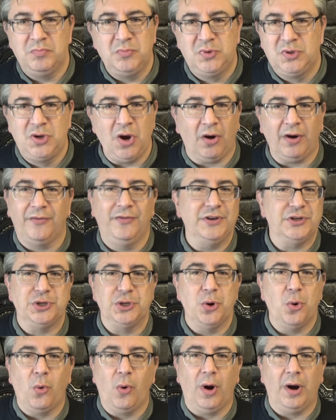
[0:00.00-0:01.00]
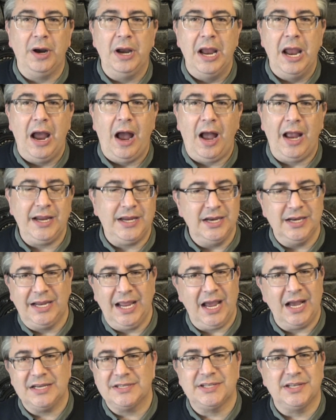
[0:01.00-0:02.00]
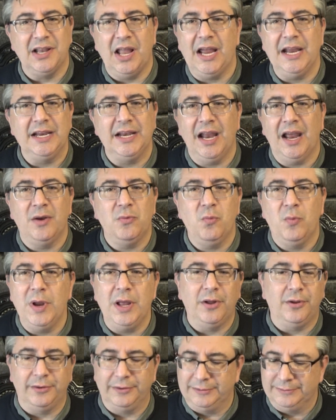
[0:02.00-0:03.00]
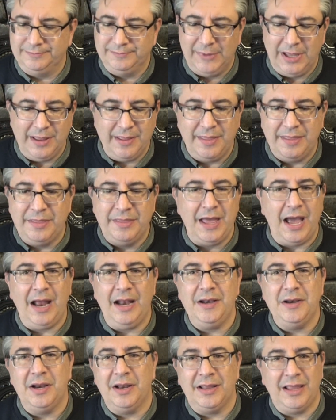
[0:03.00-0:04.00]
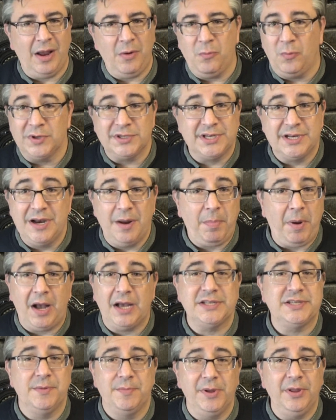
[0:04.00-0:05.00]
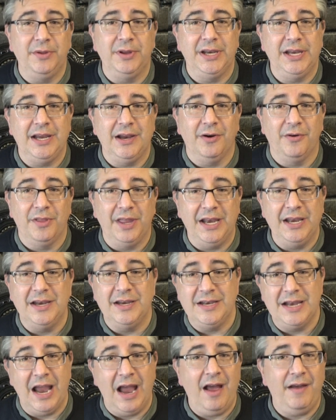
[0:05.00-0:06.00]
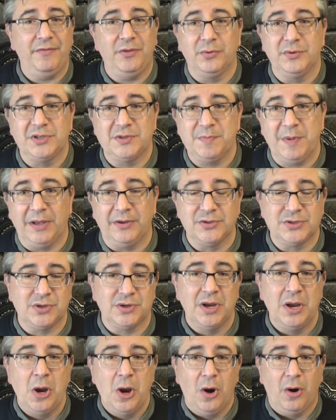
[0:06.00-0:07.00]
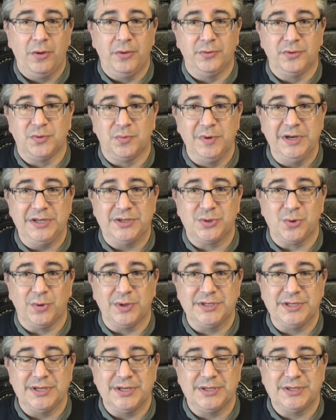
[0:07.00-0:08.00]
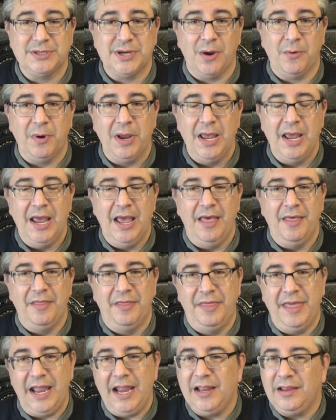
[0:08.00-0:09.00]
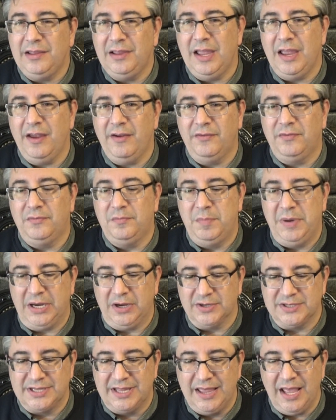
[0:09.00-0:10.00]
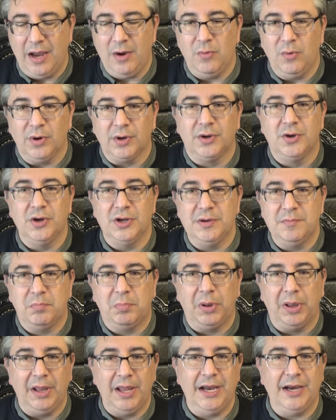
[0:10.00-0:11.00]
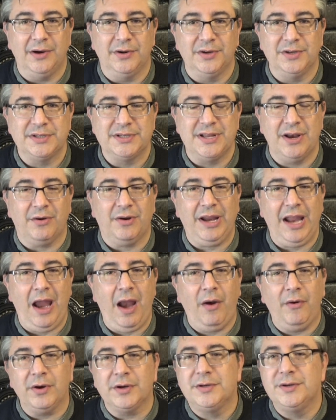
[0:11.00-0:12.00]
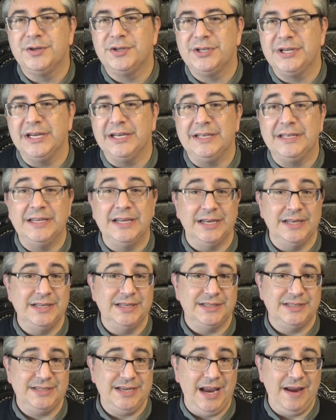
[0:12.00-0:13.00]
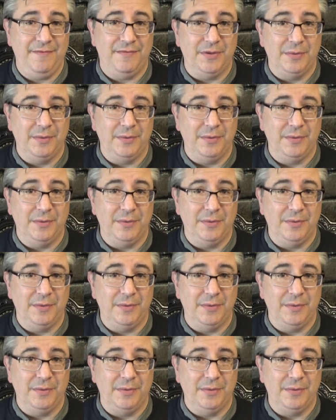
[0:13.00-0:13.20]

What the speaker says: dark vision, or I can cast light at will. That wasn't a possibility here. They didn't have those spells or those resources. So they lived because they were good players. Their character sheet didn't save